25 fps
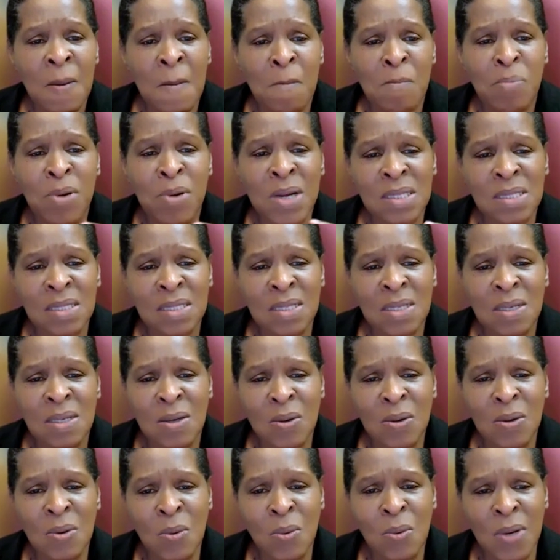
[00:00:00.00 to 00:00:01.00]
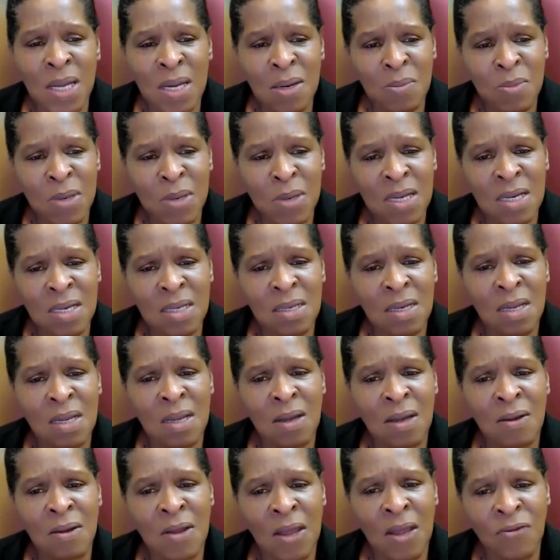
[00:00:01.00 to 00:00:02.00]
But wait a minute.
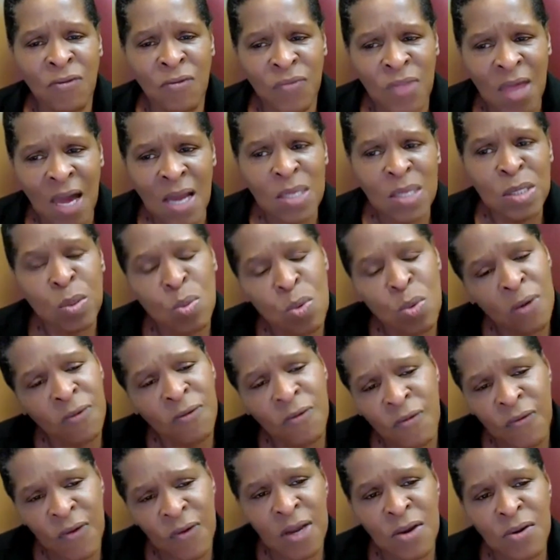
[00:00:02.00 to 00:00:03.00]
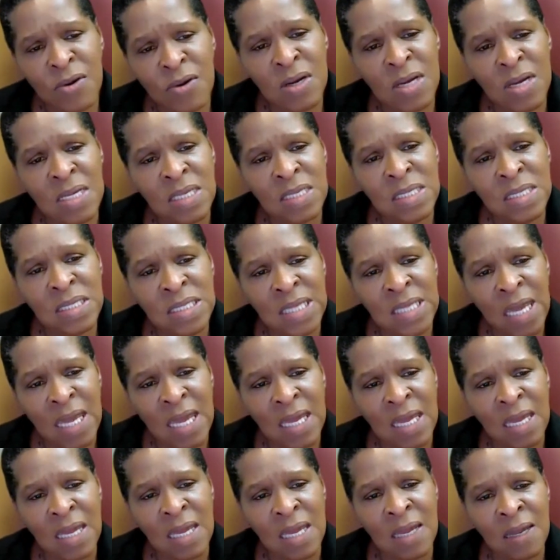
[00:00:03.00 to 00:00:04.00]
If that's what Pharaoh is
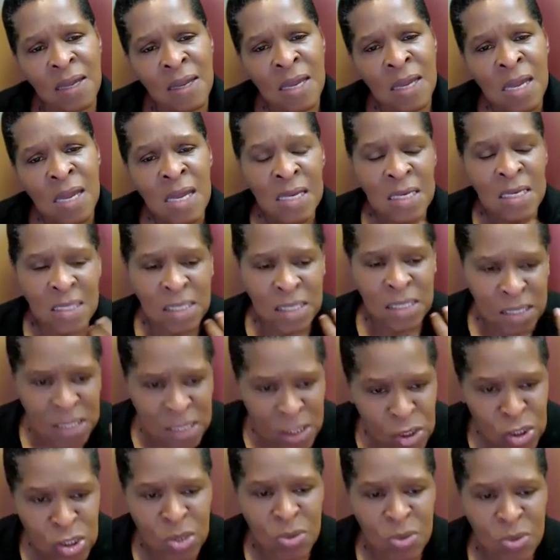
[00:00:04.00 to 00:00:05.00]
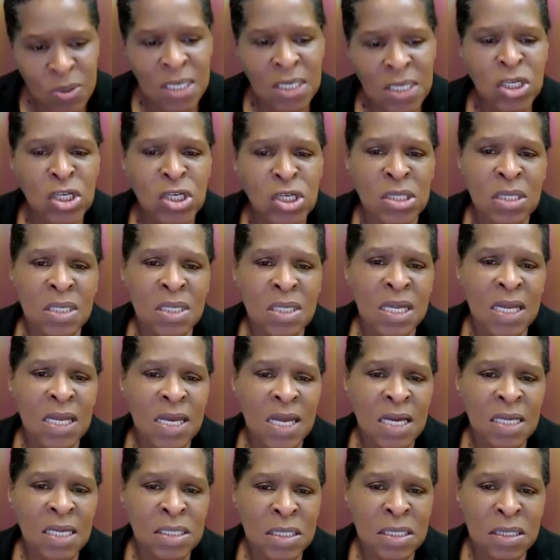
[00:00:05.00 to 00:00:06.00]
saying, the situation
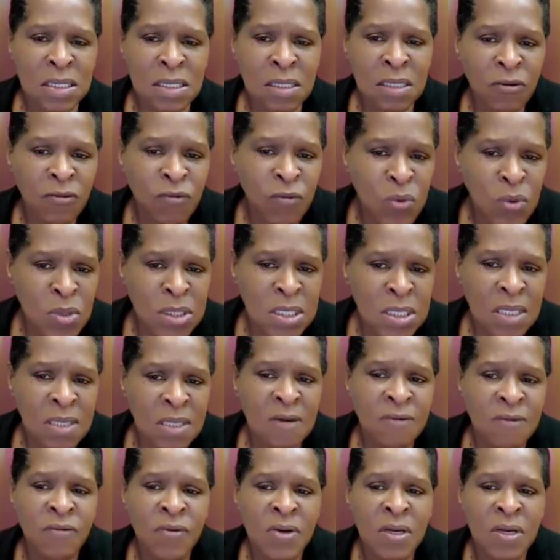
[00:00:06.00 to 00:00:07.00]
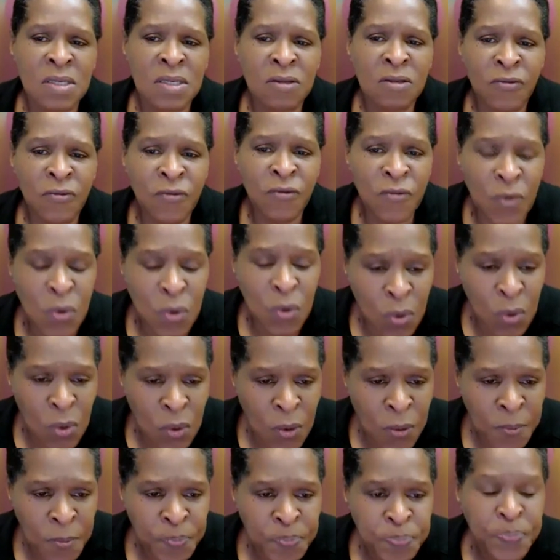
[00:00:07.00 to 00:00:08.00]
in Exodus 14 and verse
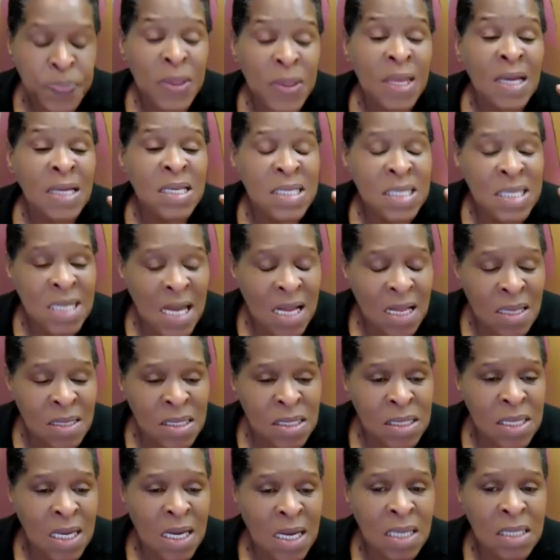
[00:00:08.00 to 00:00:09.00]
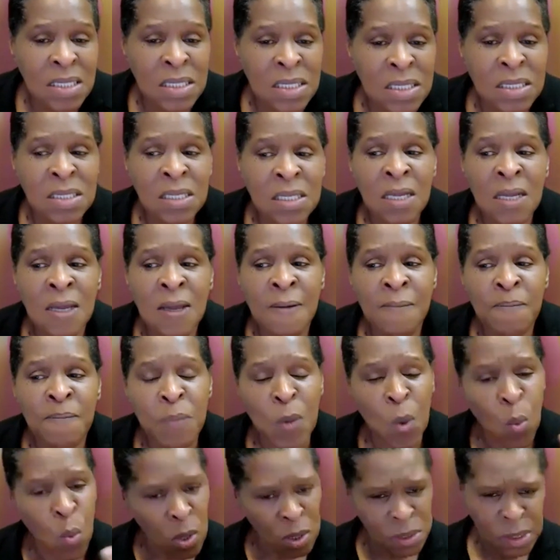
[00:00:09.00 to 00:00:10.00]
4 tells us
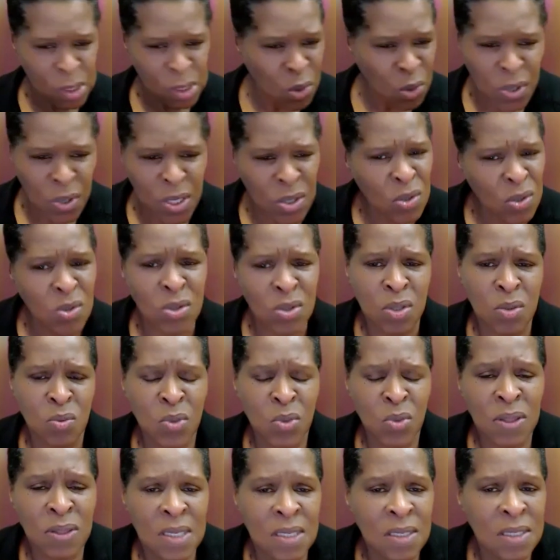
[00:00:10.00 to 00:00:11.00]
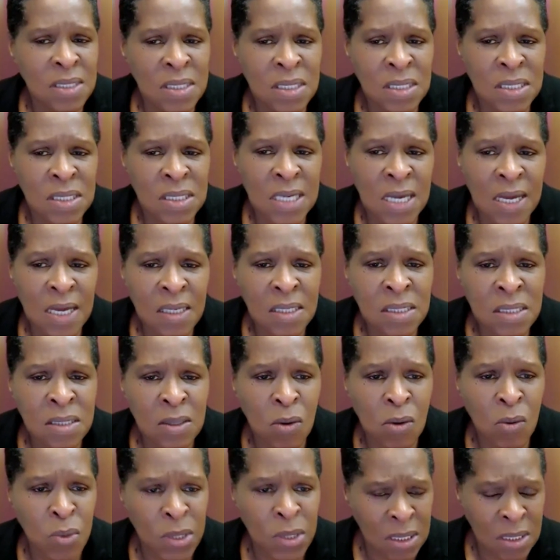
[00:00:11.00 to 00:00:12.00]
what's going on within this text
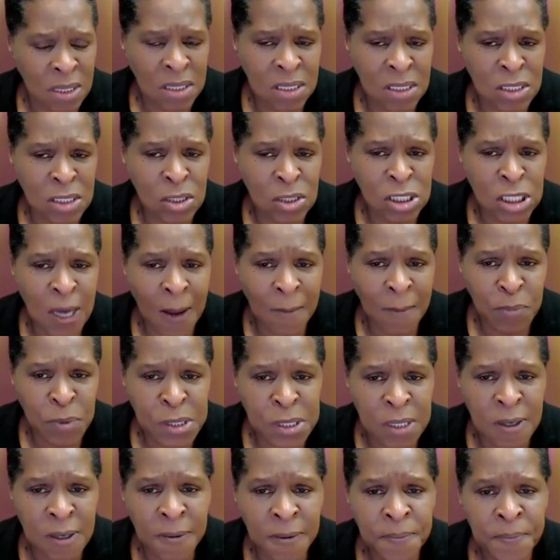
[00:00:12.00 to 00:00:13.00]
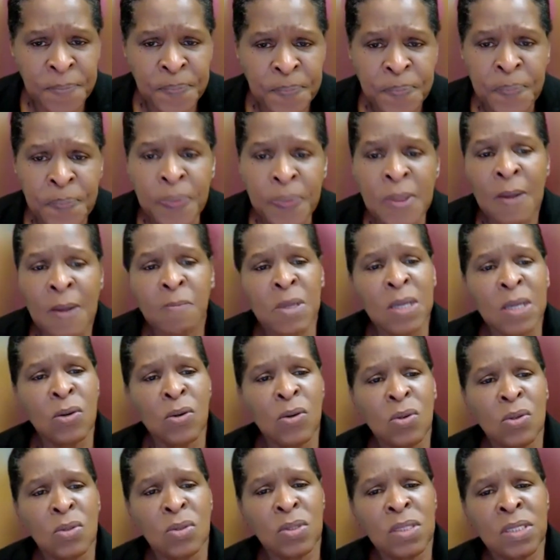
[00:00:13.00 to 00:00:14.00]
or within this chapter,
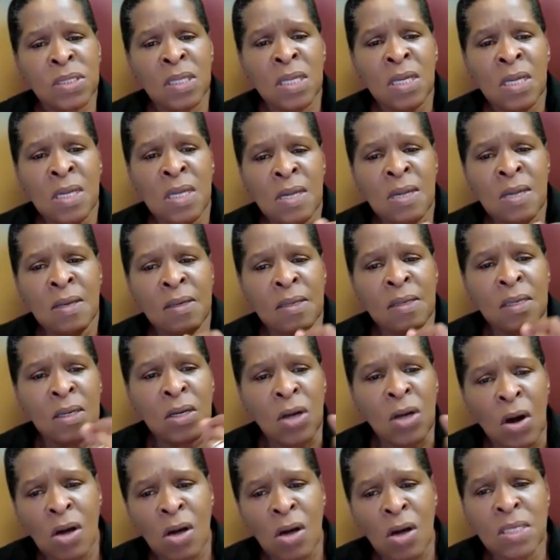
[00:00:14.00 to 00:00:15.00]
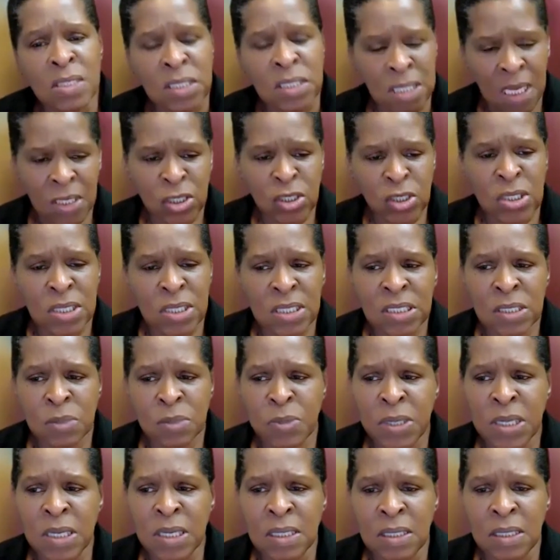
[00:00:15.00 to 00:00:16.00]
because God is actually
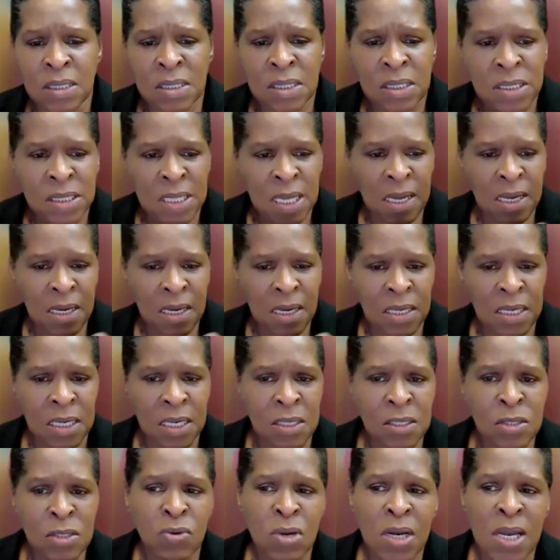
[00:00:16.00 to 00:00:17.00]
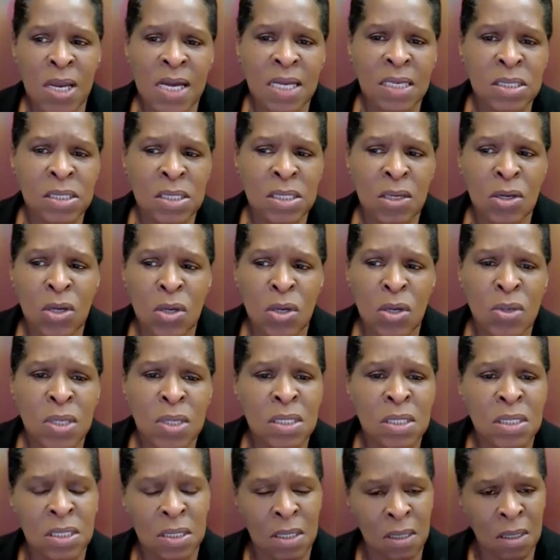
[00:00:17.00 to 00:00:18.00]
speaking and saying the Israelites are
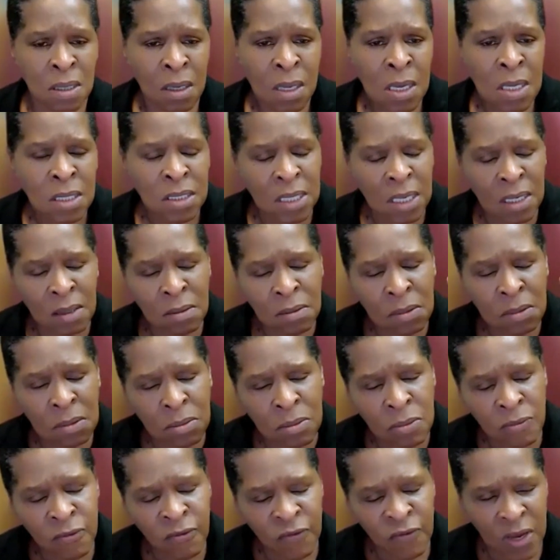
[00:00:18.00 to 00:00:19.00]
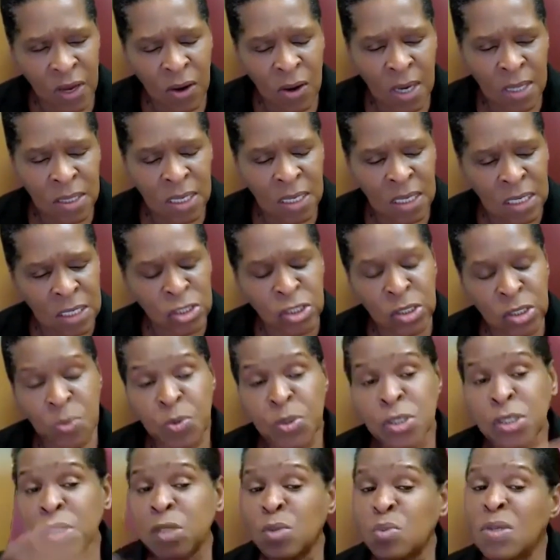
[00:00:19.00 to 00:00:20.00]
going to, they, the
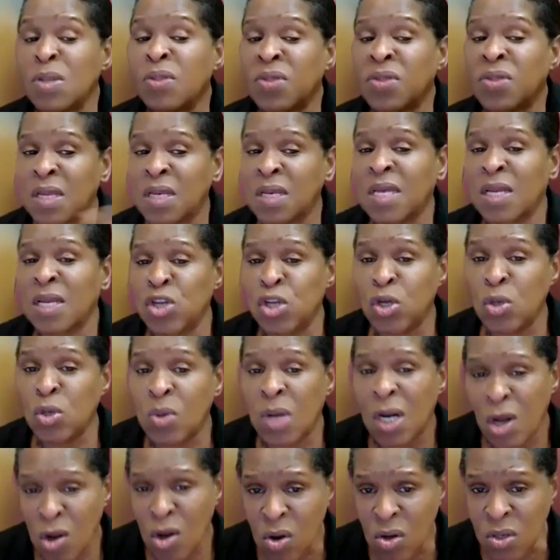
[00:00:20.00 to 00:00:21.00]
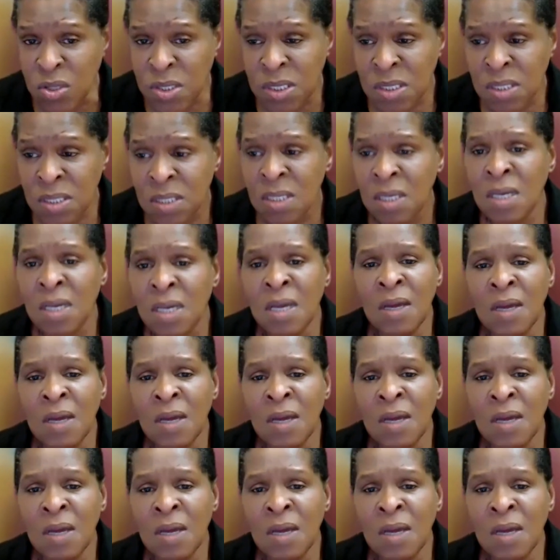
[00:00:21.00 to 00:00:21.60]
Egyptians will think that you are lost.